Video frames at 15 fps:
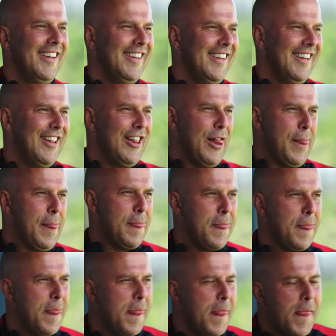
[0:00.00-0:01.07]
But, you know,
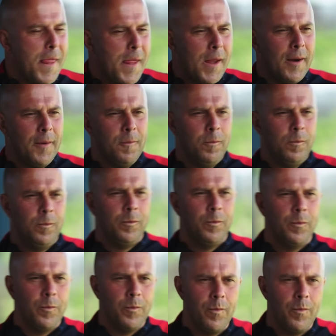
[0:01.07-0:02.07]
where are you feeling